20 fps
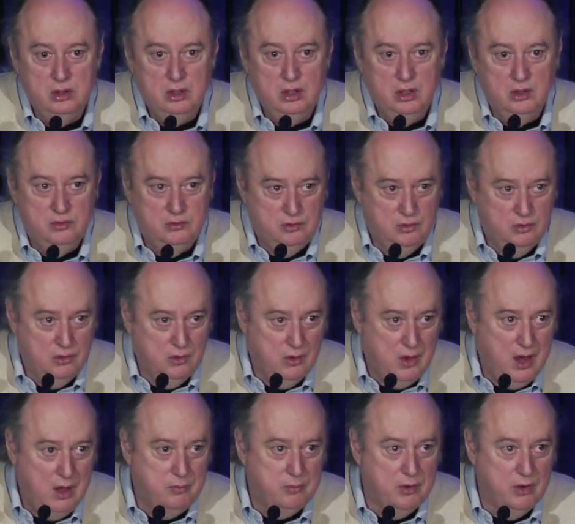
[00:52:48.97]
into the
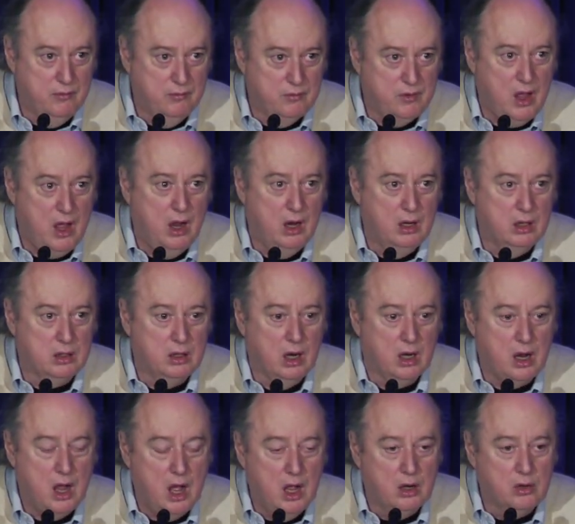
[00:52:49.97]
Library of
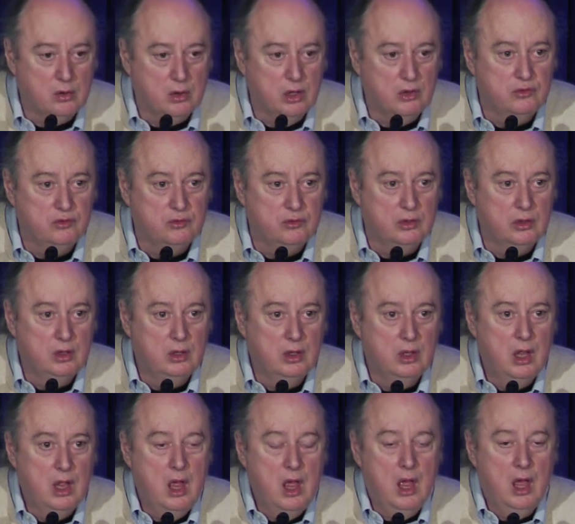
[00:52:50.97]
Congress,
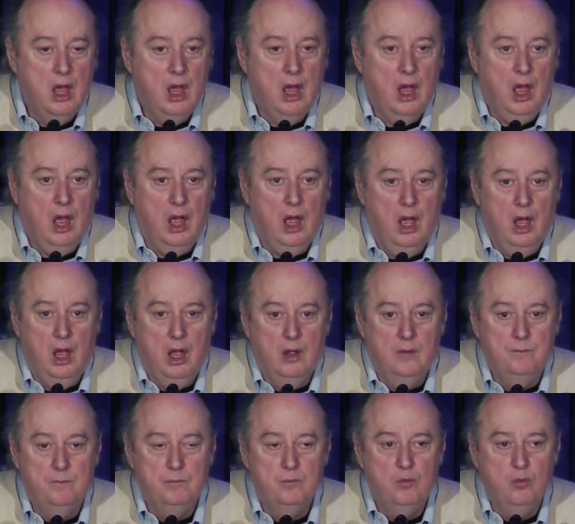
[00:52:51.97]

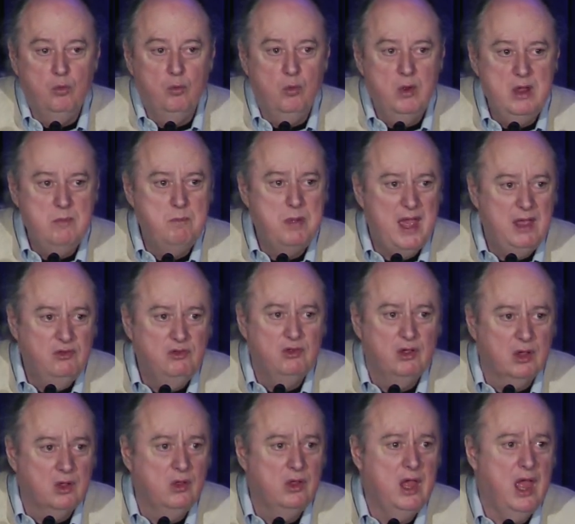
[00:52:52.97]
uh, we
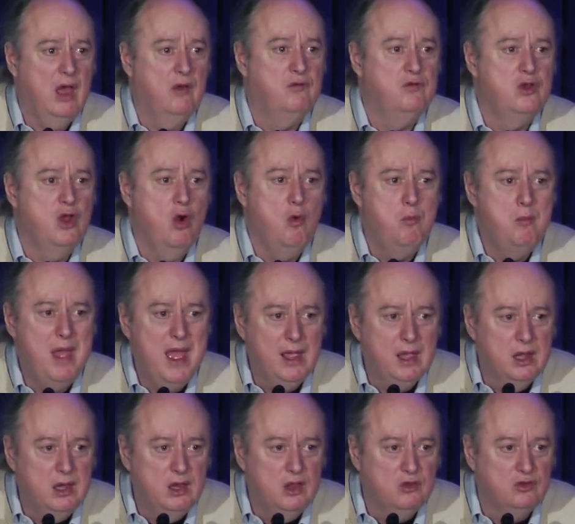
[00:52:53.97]
basically have no
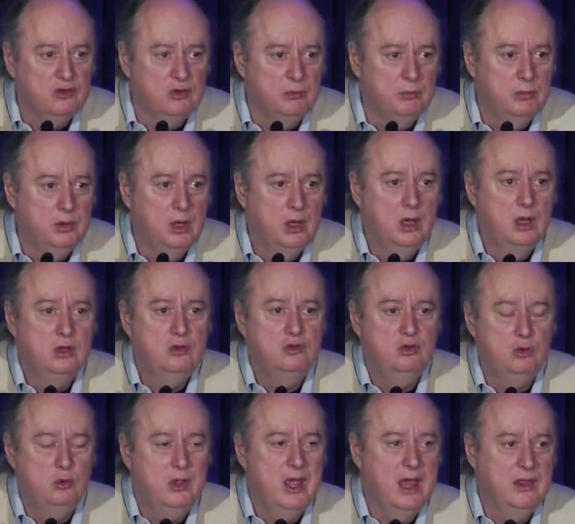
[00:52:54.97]
mechanism
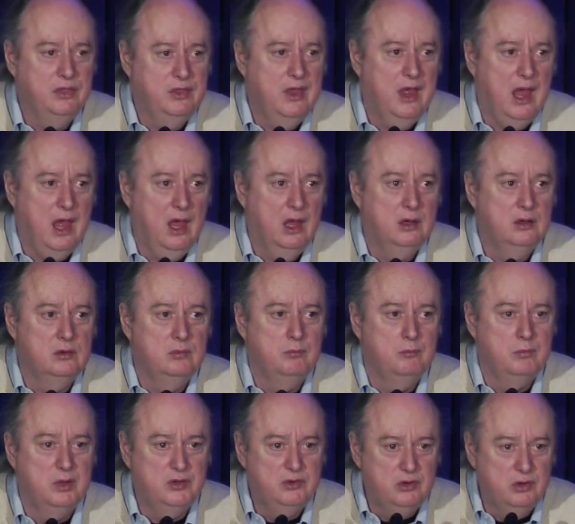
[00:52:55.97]
to get
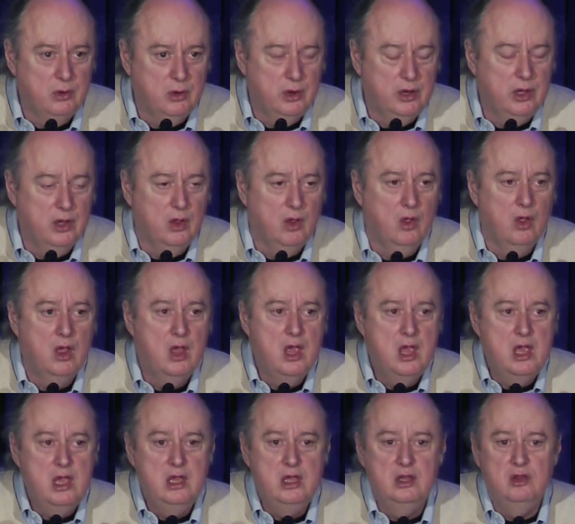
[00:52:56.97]
that material
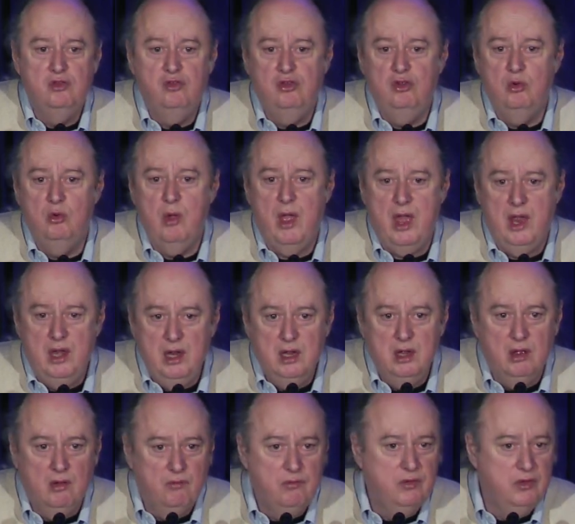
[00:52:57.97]
into
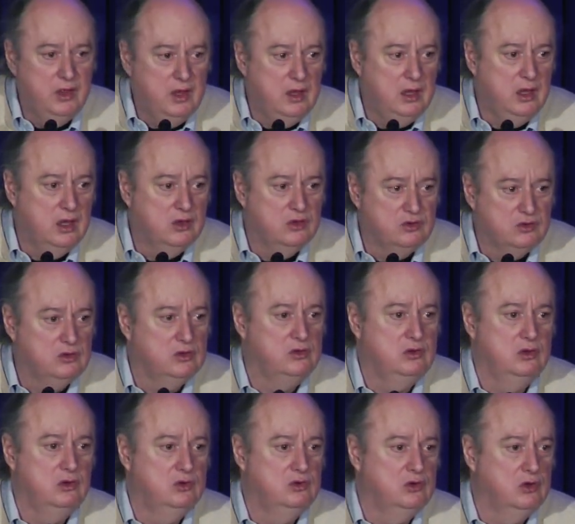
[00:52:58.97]
any of the
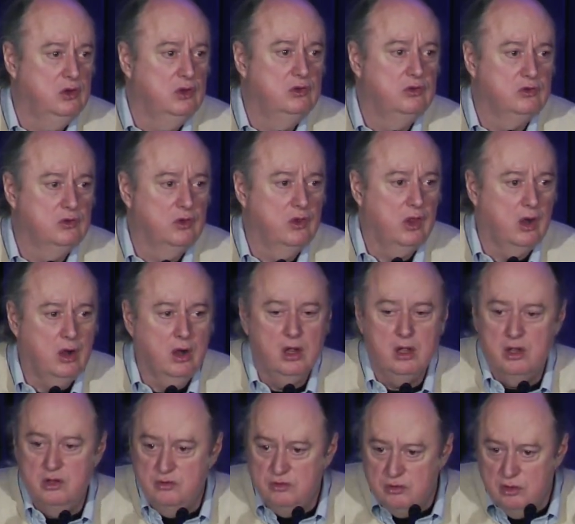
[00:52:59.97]
institutions that are
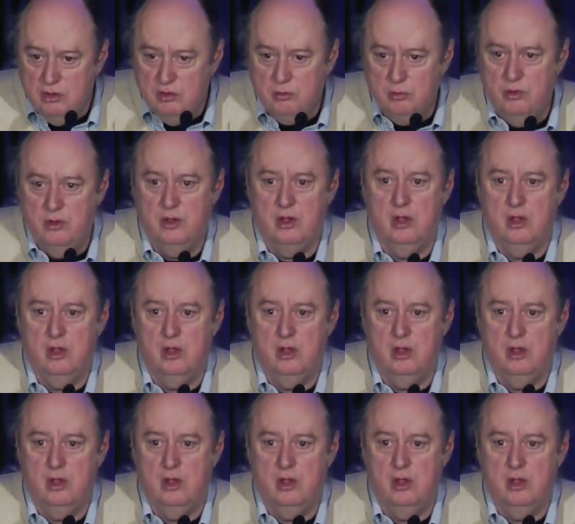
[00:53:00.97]
concerned with the